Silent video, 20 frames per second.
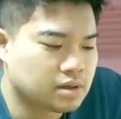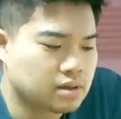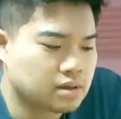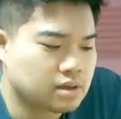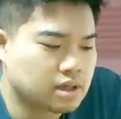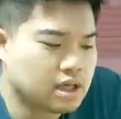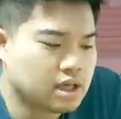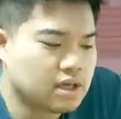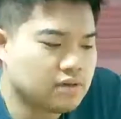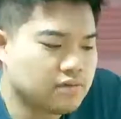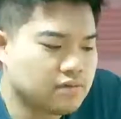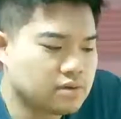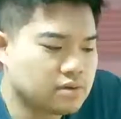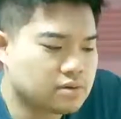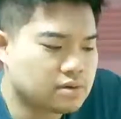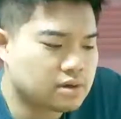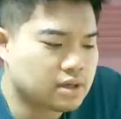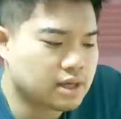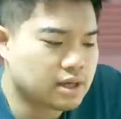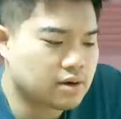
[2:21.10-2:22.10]

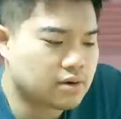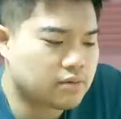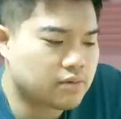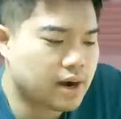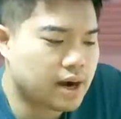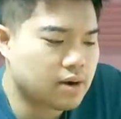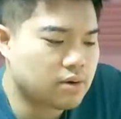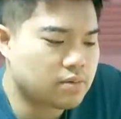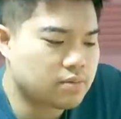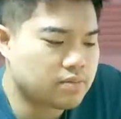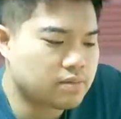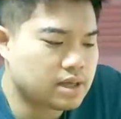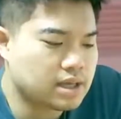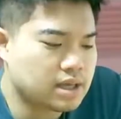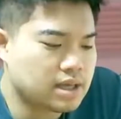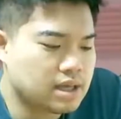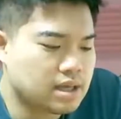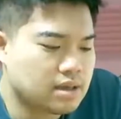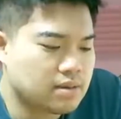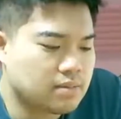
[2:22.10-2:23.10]
even like around
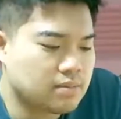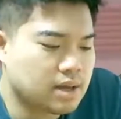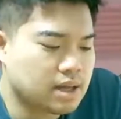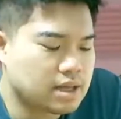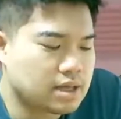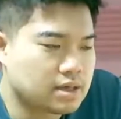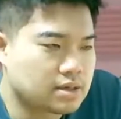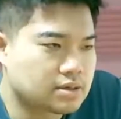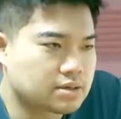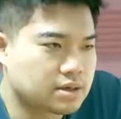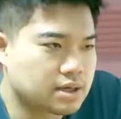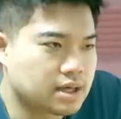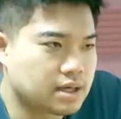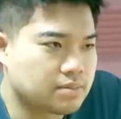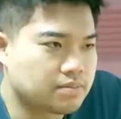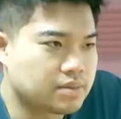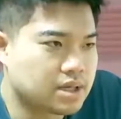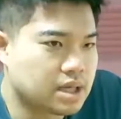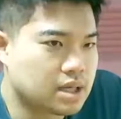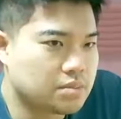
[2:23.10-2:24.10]
me, many Korean
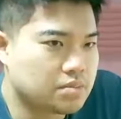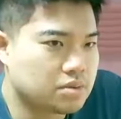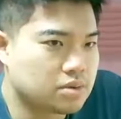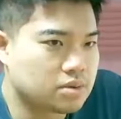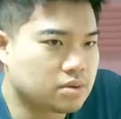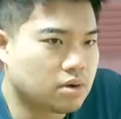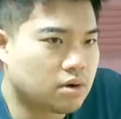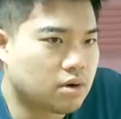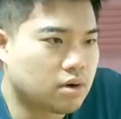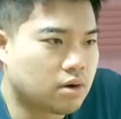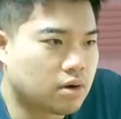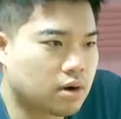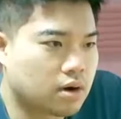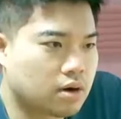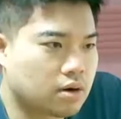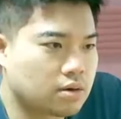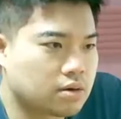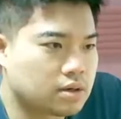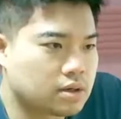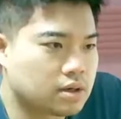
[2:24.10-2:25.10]
people
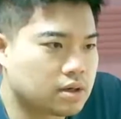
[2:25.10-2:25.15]
are,